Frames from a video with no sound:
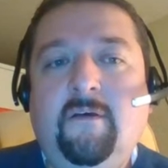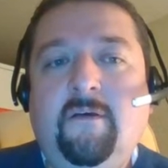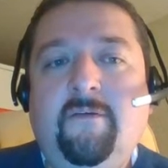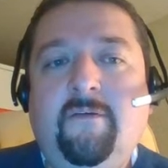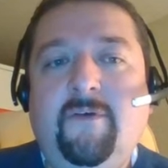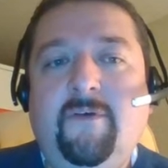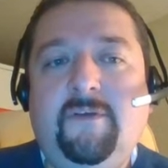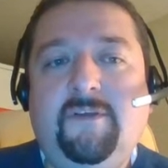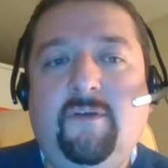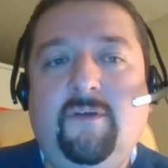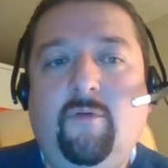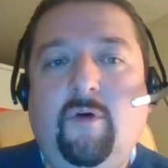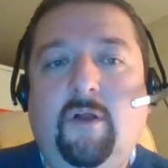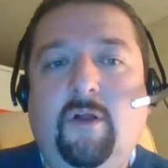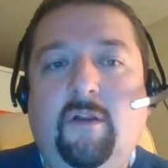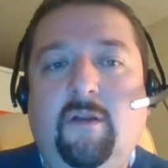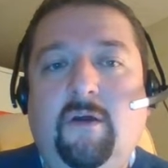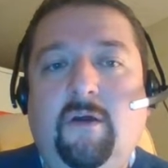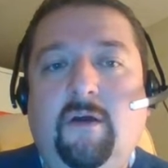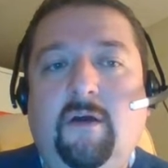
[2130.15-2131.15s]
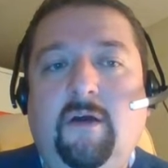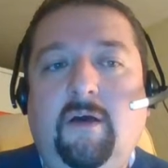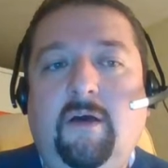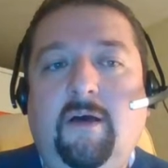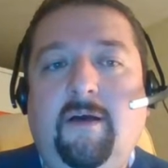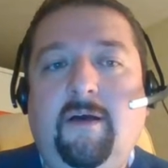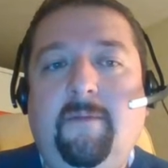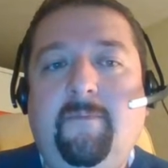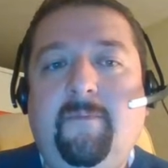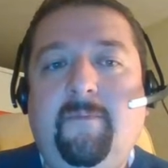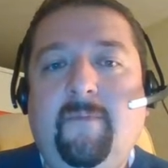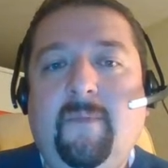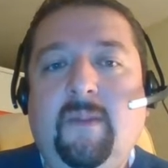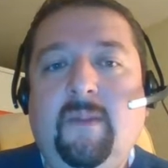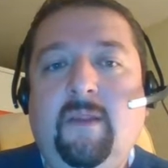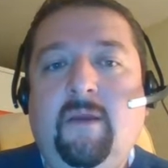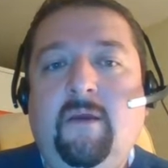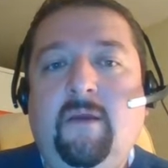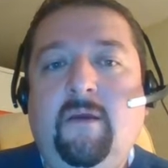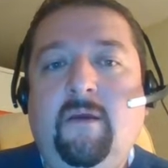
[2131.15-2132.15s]
First of all,
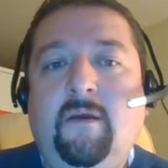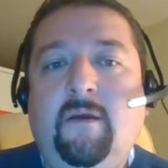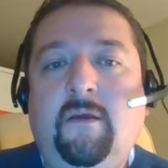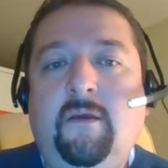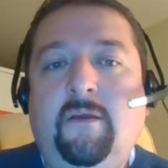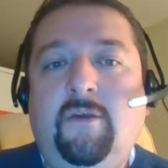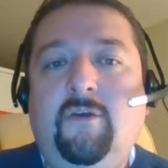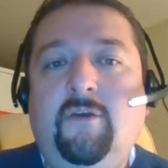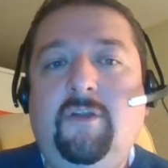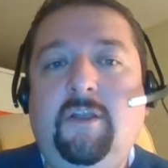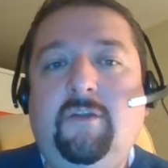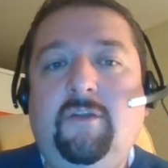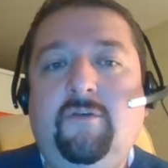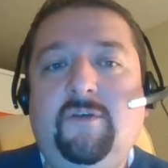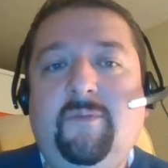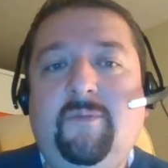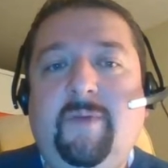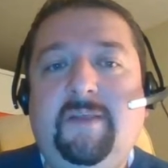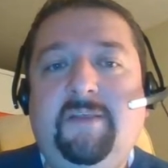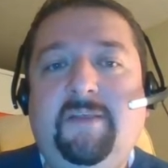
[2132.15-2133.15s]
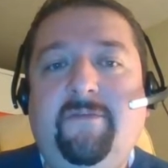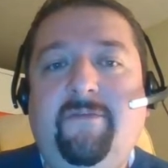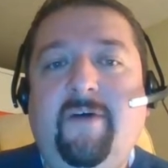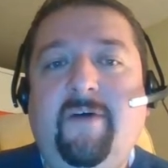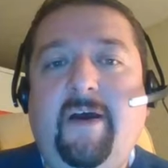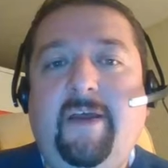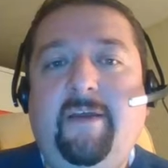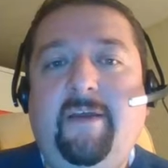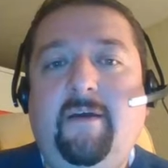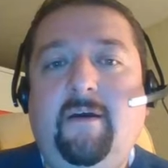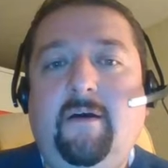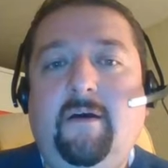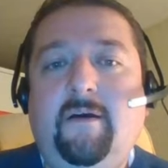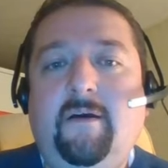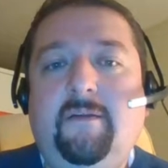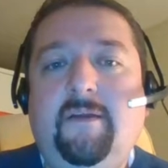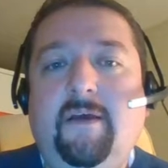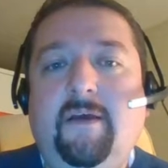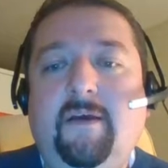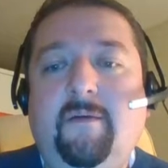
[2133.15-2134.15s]
you need to specify
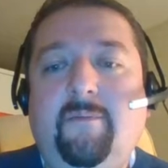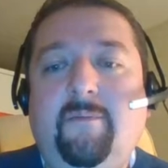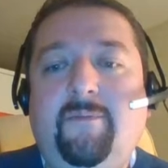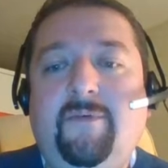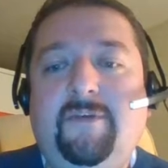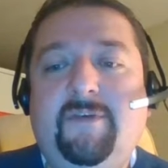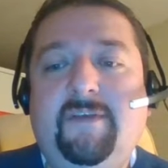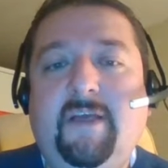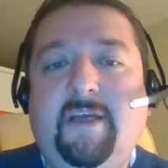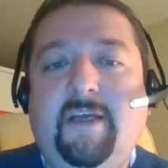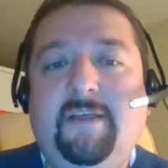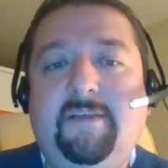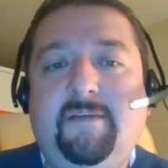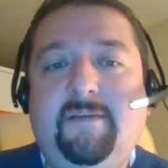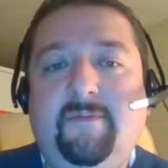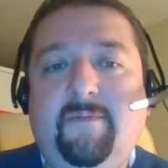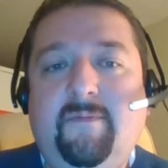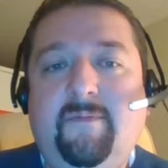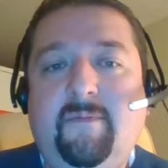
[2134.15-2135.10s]
the precise